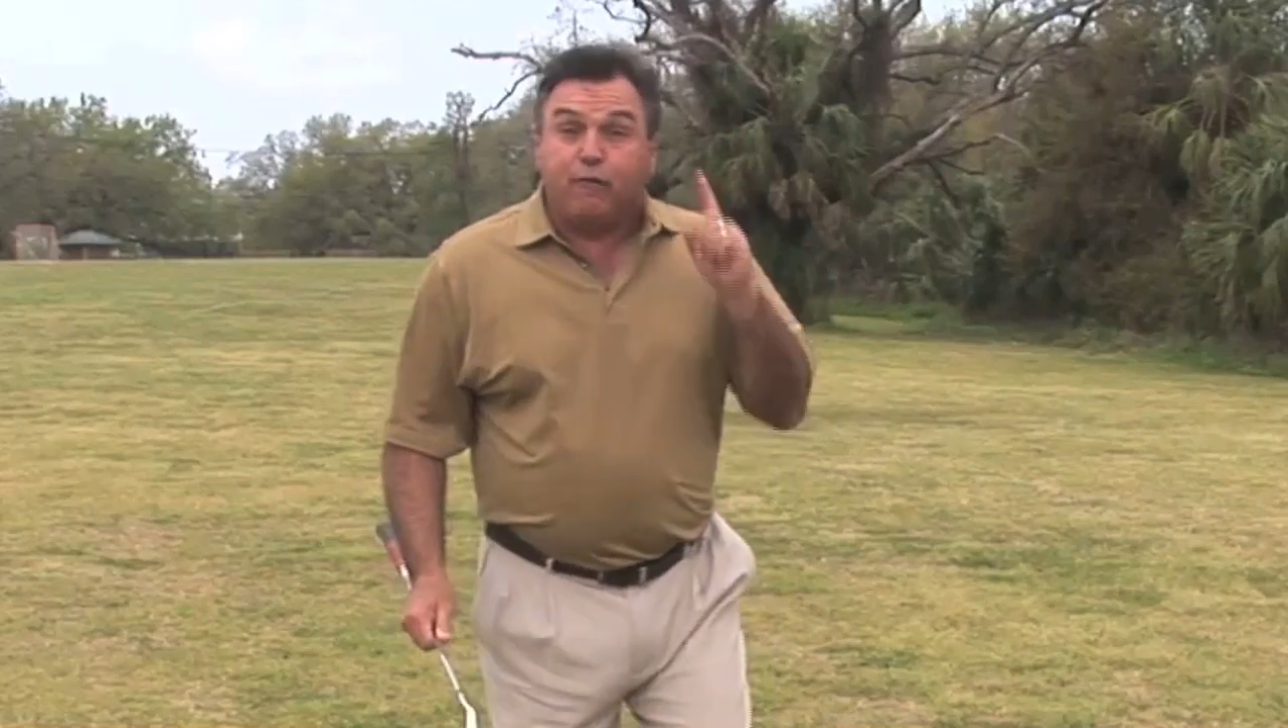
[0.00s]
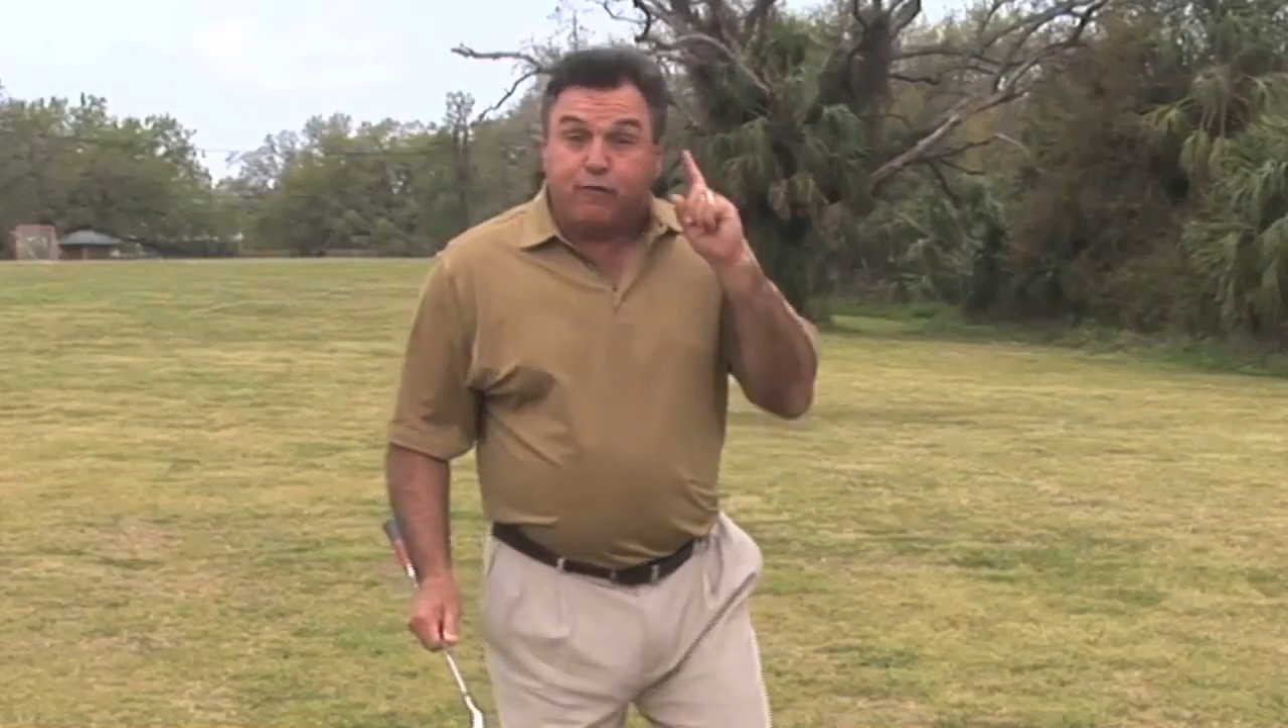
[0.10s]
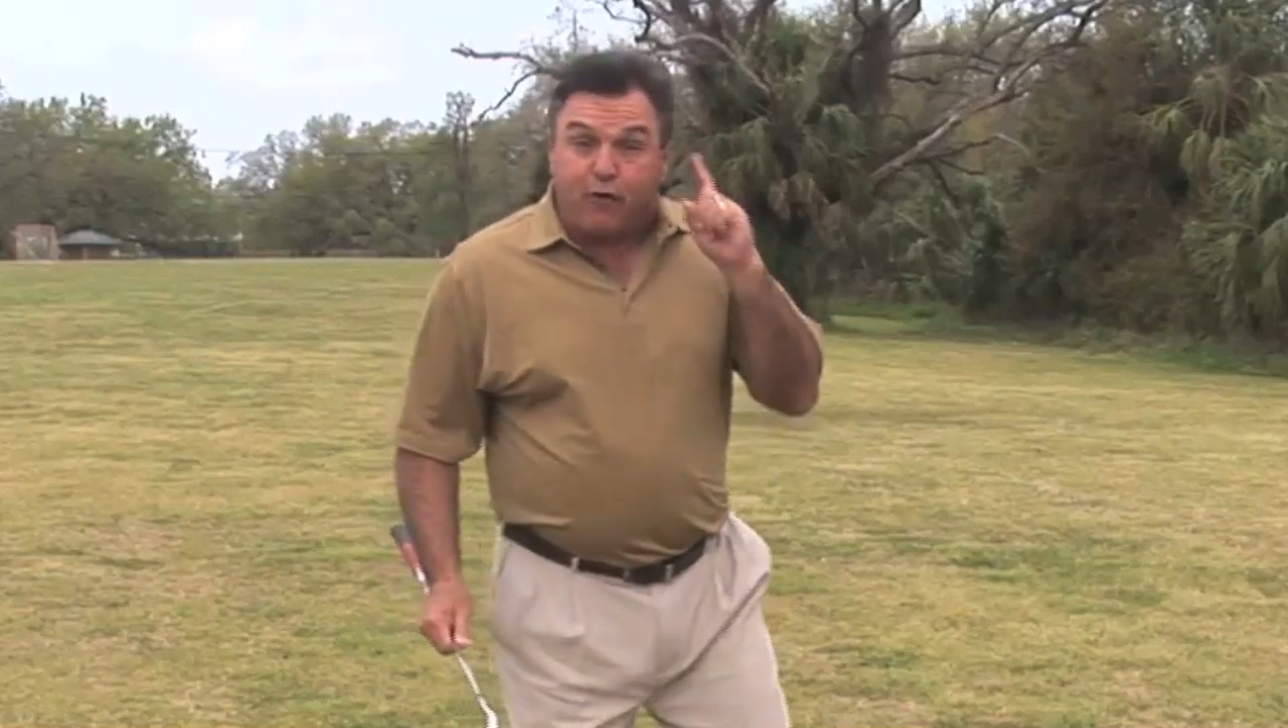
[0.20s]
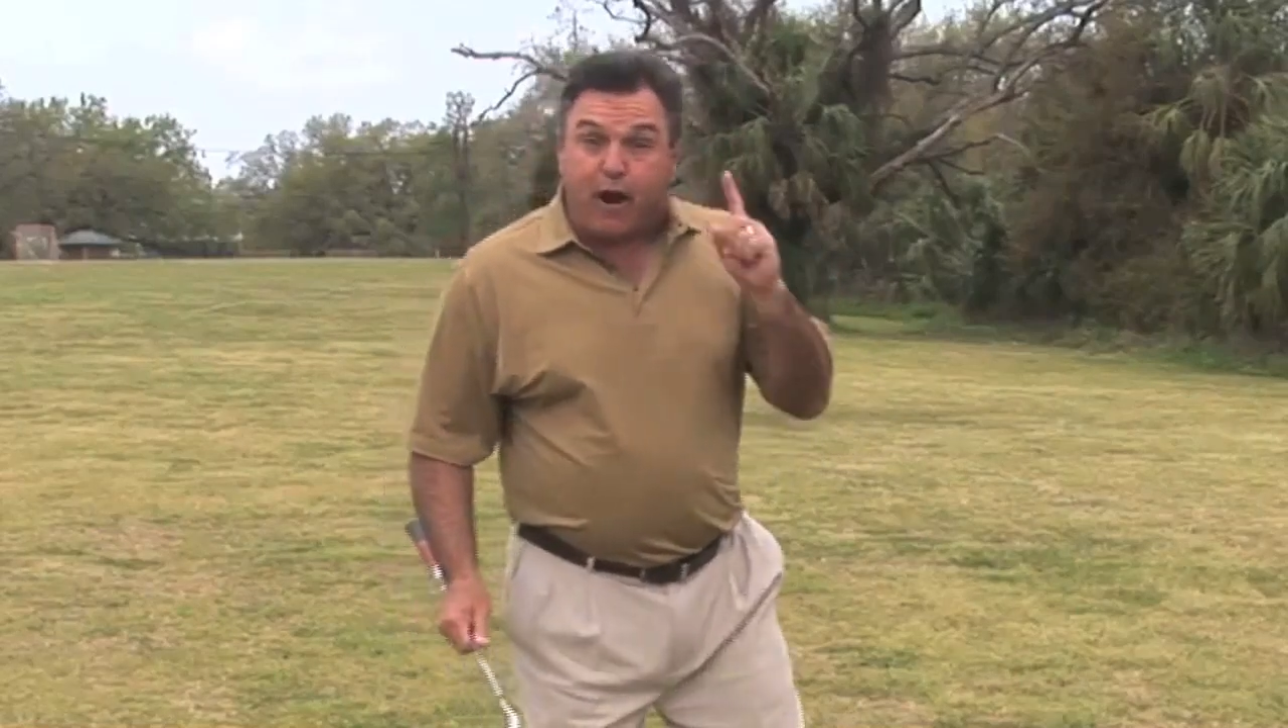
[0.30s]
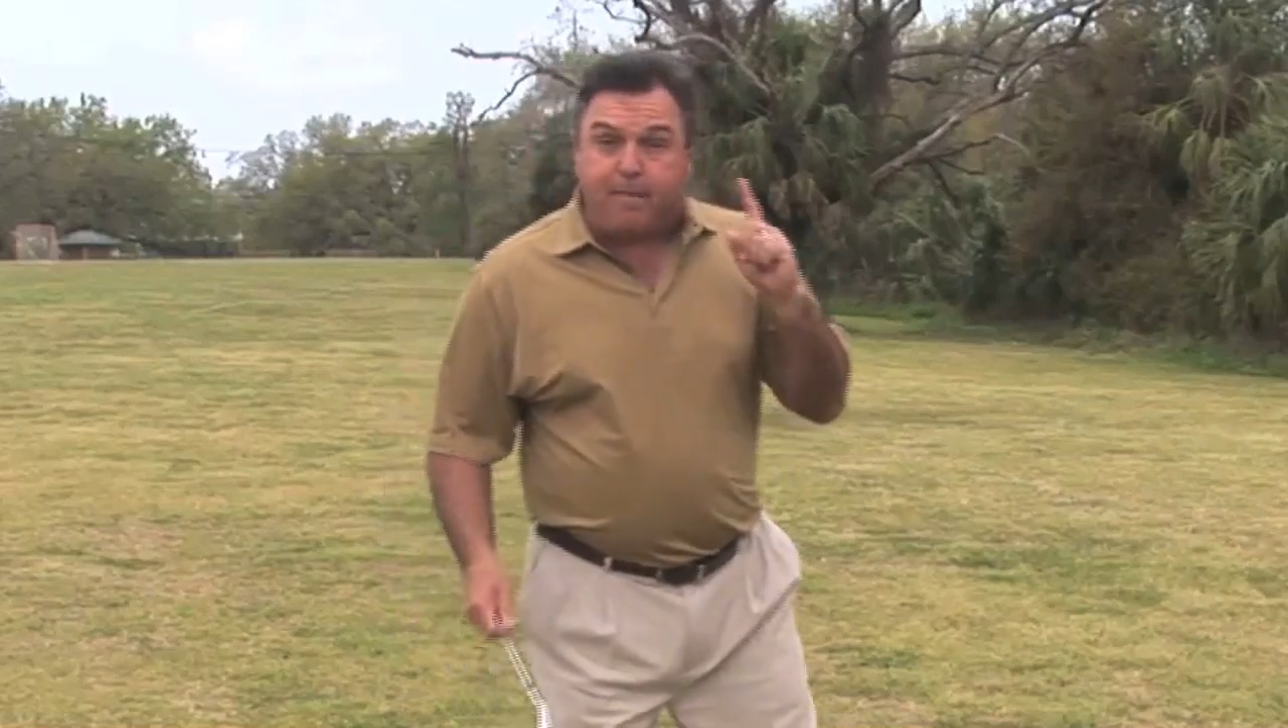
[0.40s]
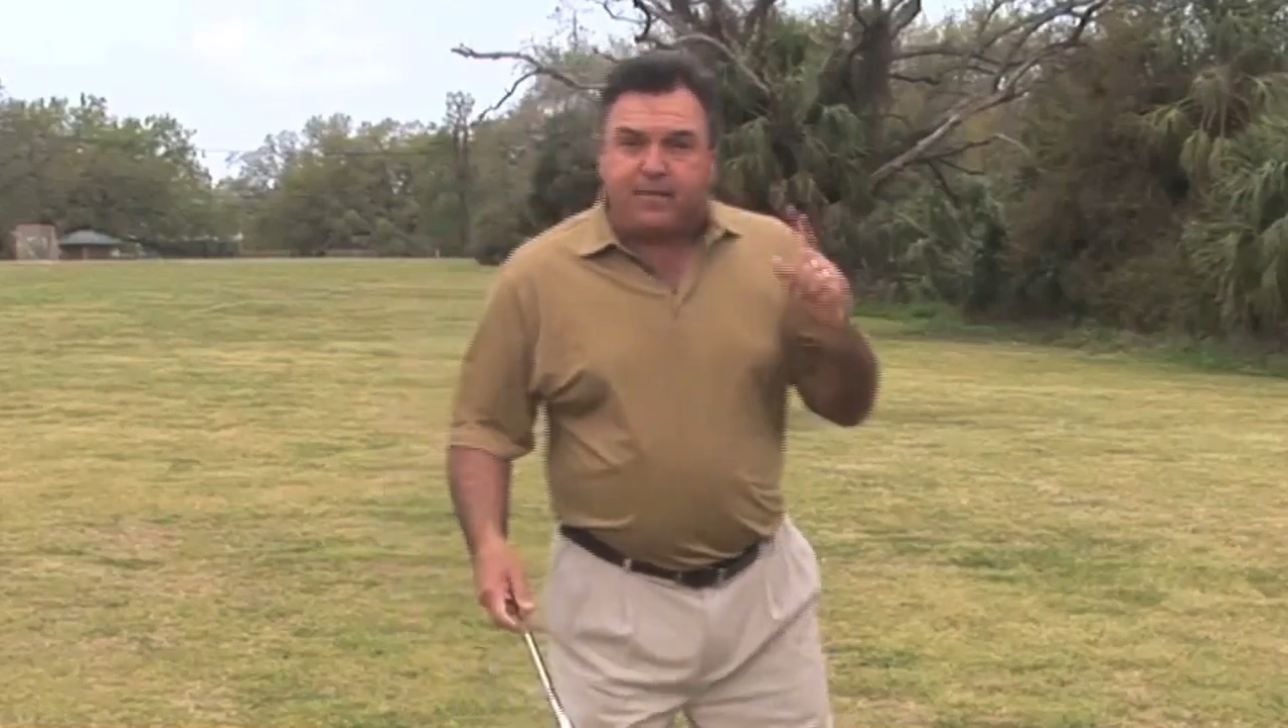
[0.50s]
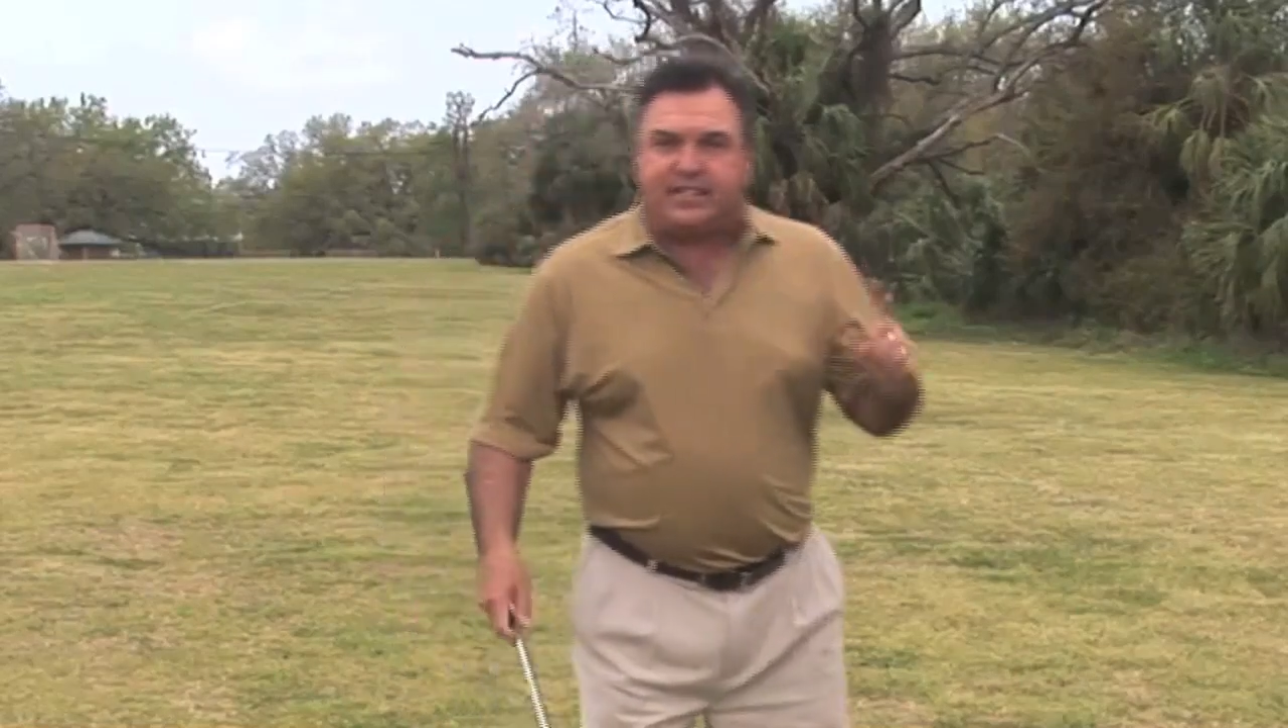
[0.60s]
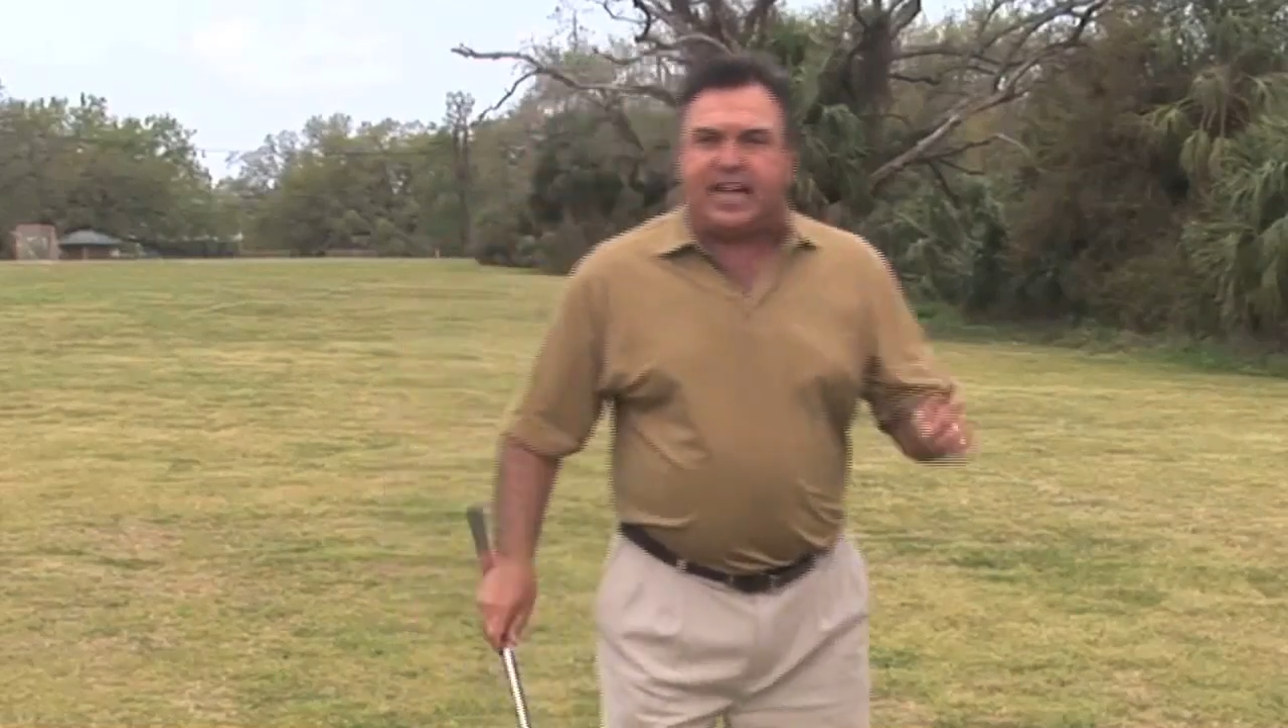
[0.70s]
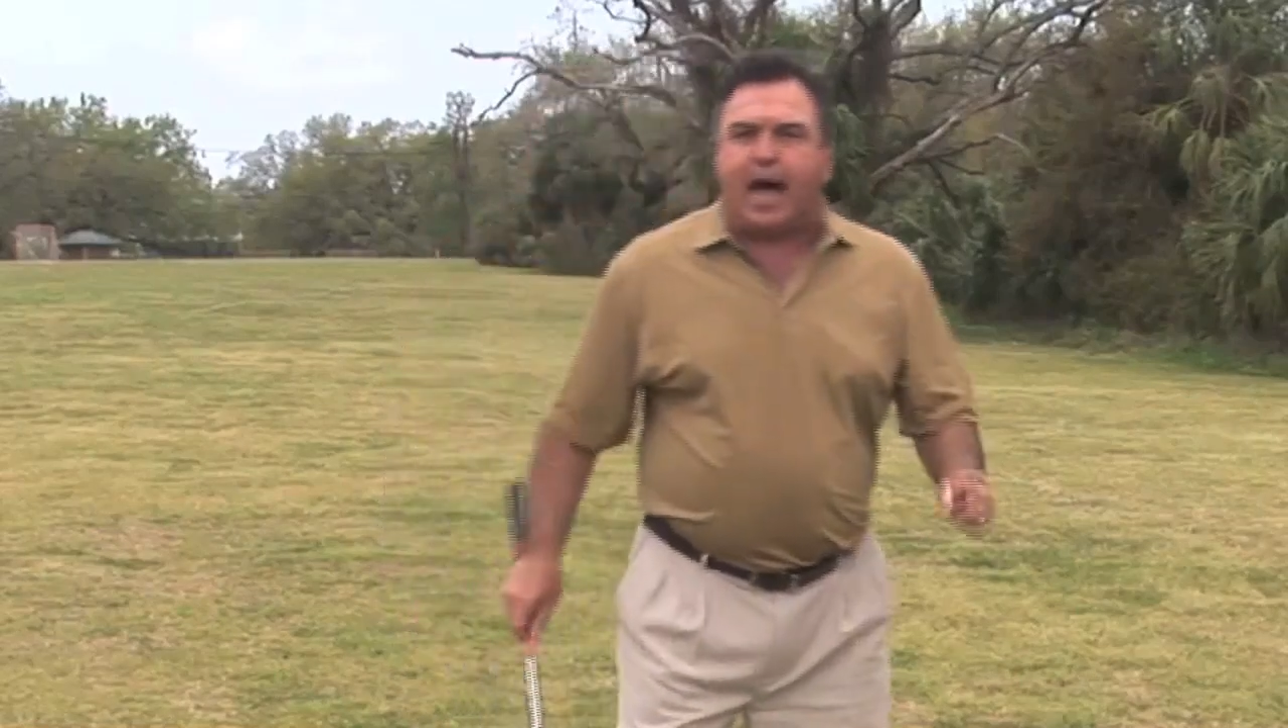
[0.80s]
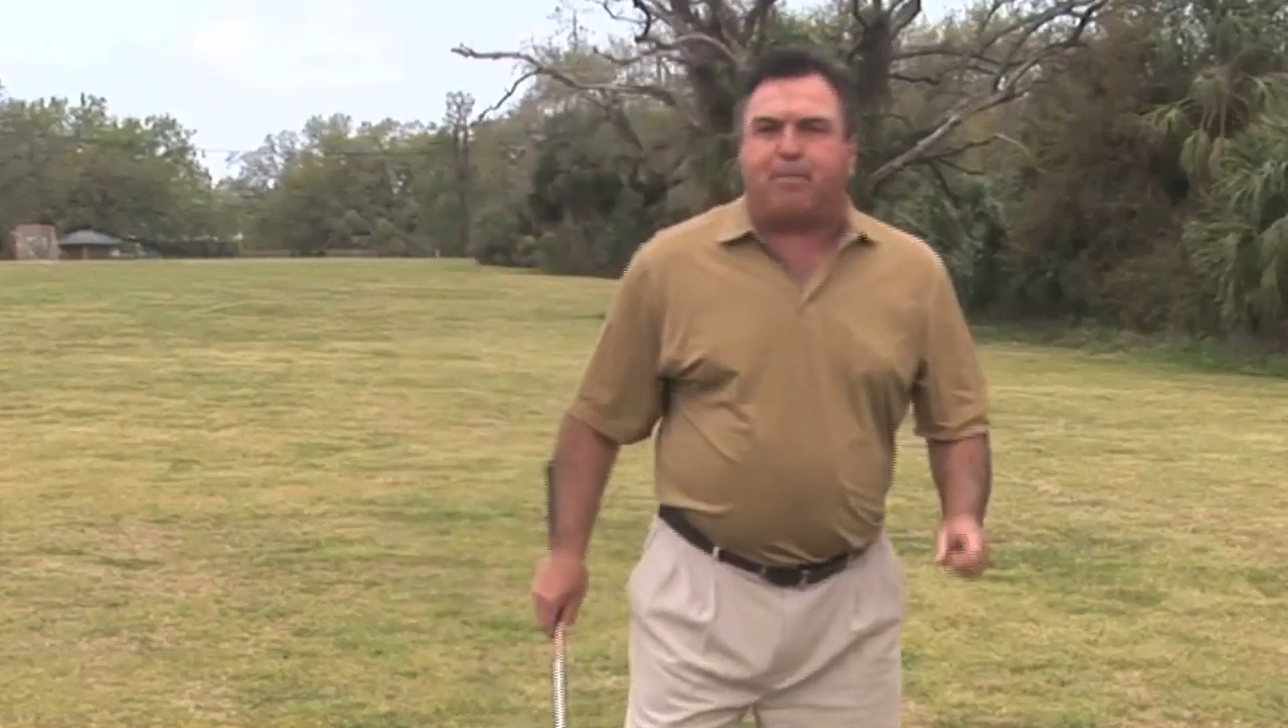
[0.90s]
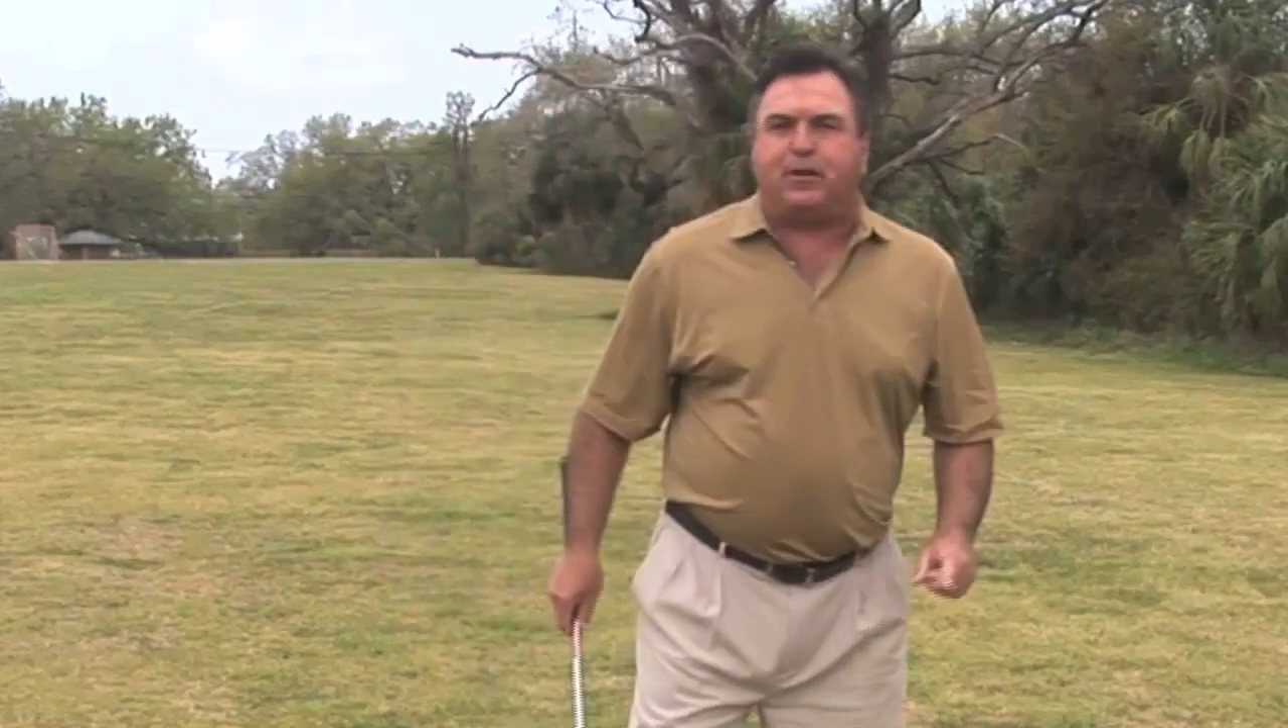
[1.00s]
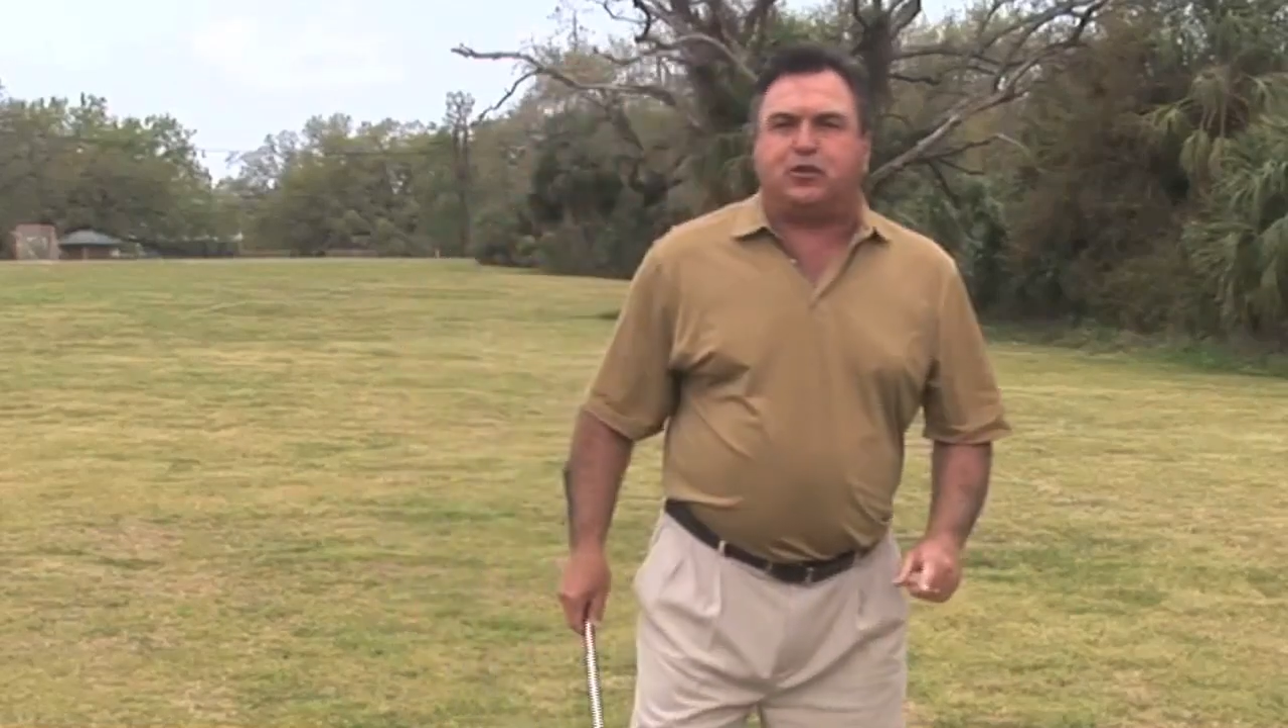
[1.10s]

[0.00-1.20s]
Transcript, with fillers: from the top